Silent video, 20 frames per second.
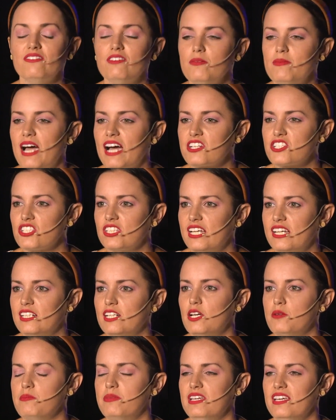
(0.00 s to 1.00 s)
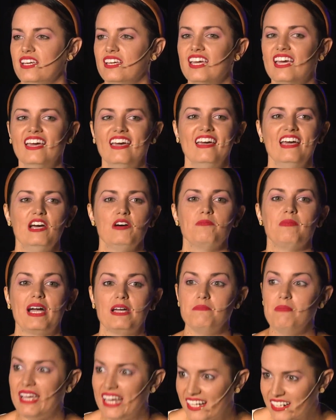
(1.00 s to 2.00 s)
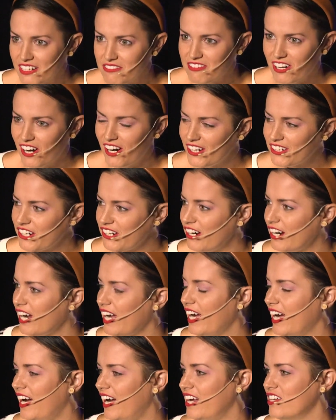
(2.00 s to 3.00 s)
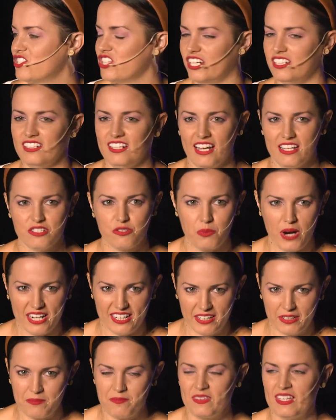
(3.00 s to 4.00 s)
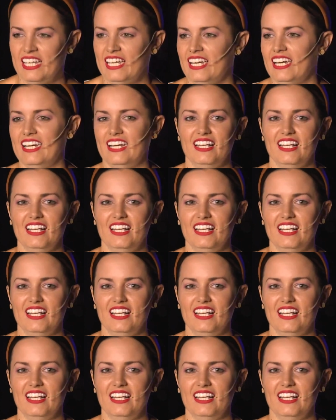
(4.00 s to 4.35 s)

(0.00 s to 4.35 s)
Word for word: One of them actually ended up being my man of honor at Jordan and I's wedding.